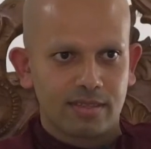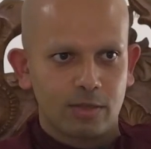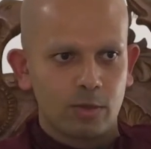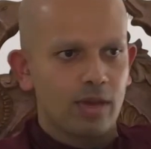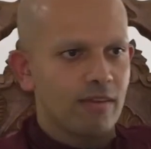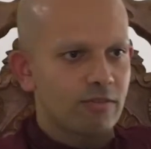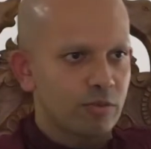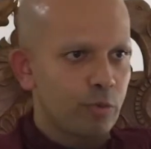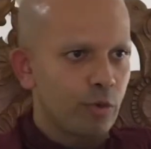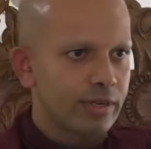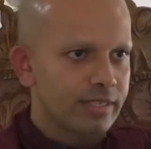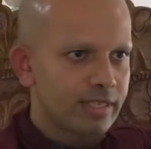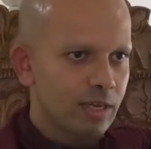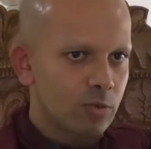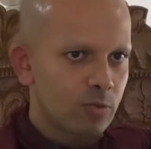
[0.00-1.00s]
You have to
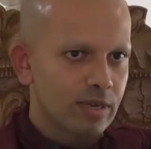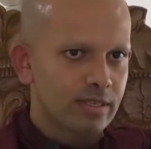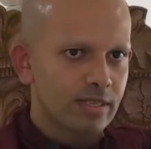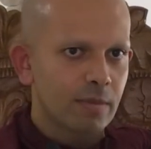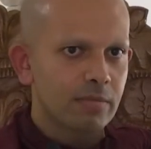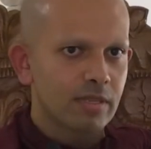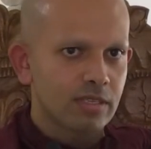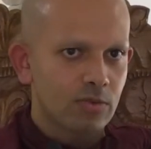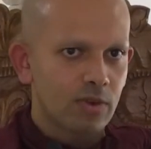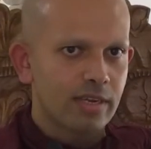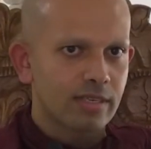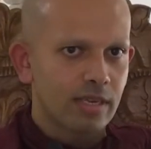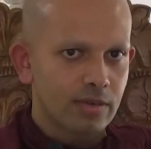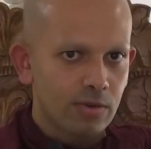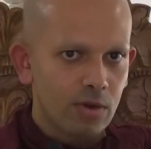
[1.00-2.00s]
point out when something's
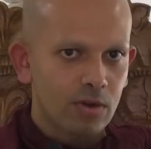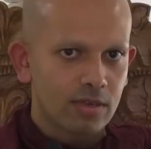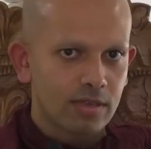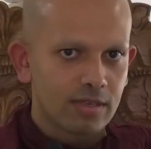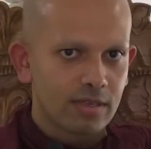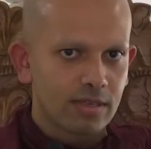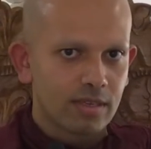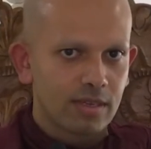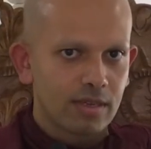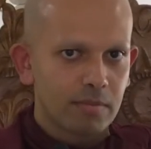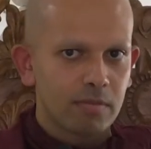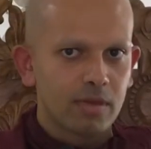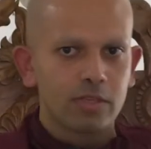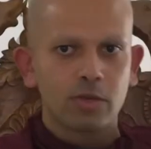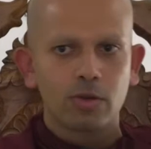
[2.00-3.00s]
right and wrong,
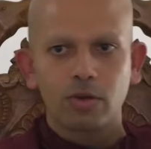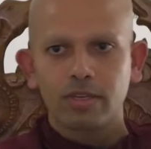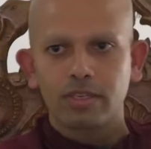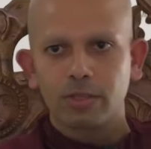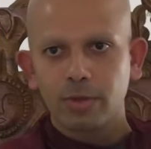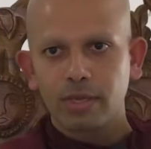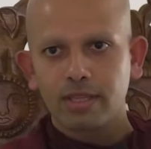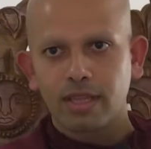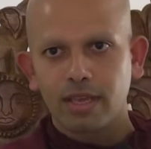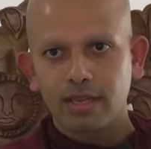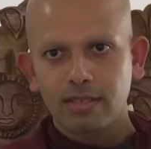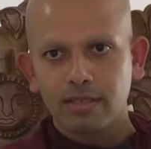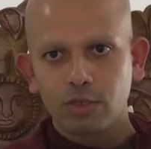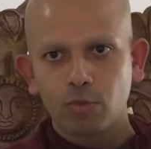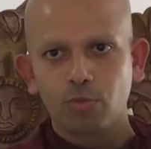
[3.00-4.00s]
but you're only doing
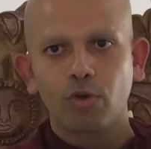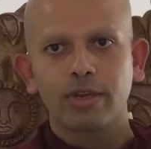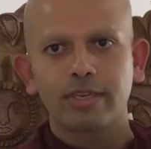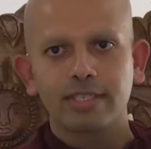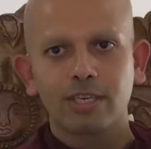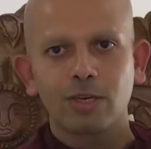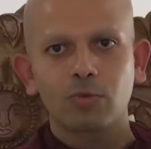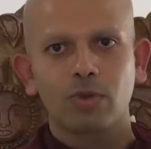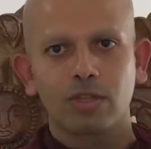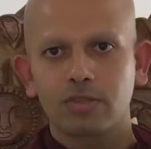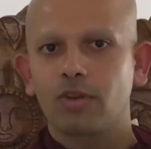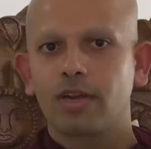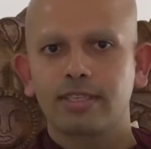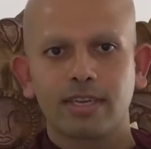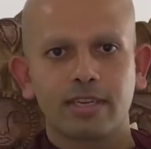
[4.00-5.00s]
that to point out
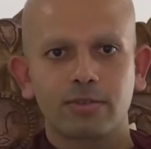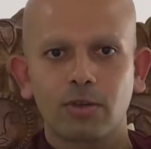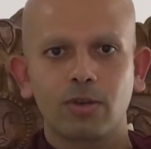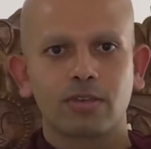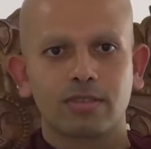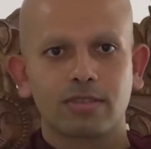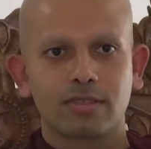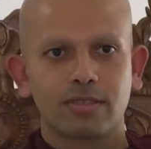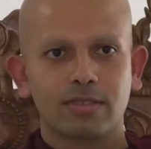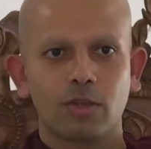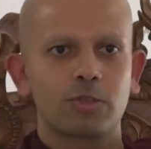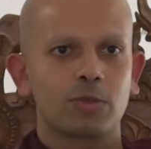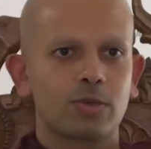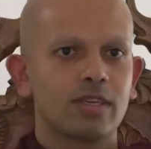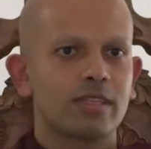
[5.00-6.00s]
what's right and wrong,
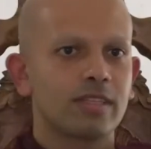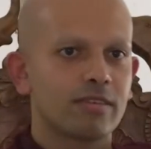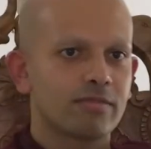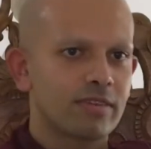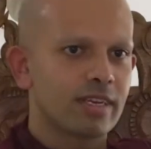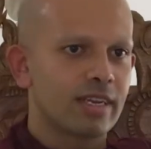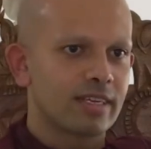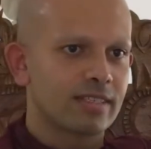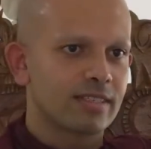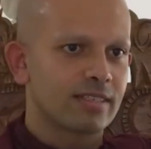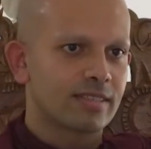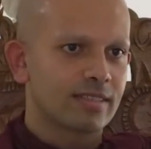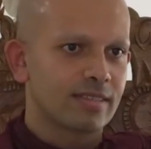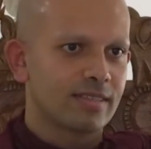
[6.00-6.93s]
not to hurt their feelings.